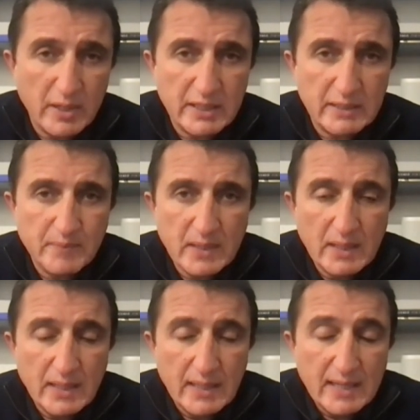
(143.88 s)
money.
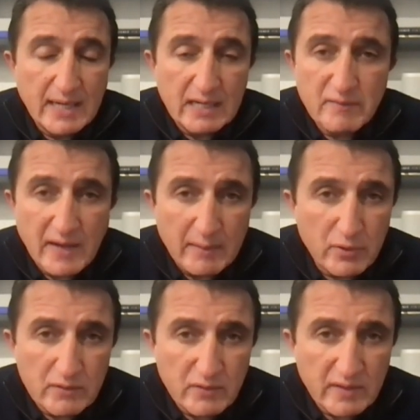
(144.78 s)
At
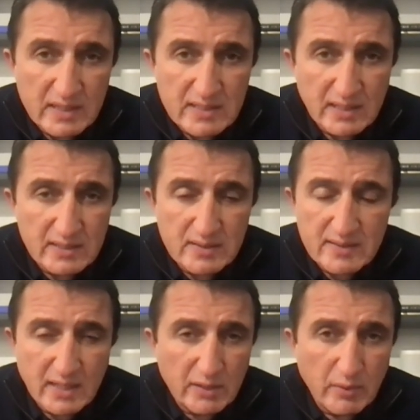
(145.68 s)
Viber, advertising is a
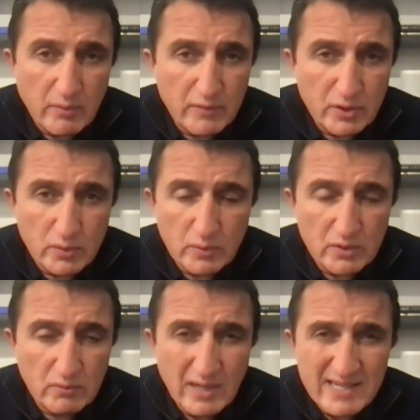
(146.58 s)
secondary revenue. We
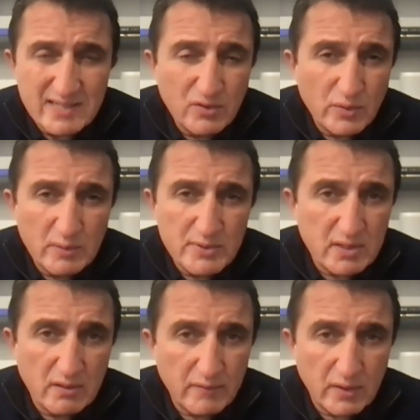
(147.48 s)
do less than
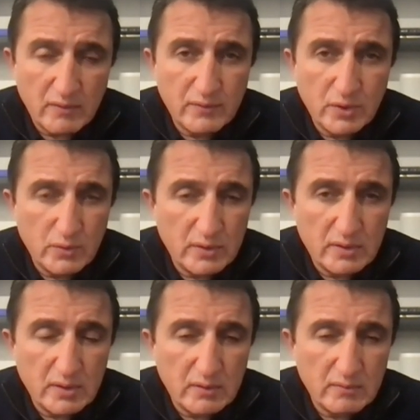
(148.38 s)
20% of our revenue
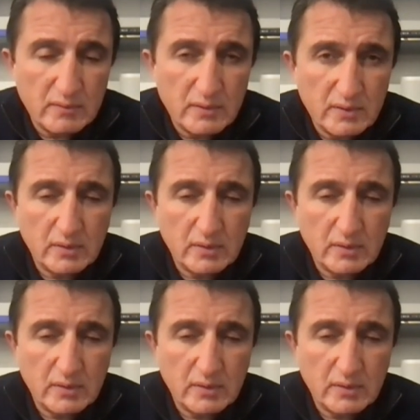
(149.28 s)
in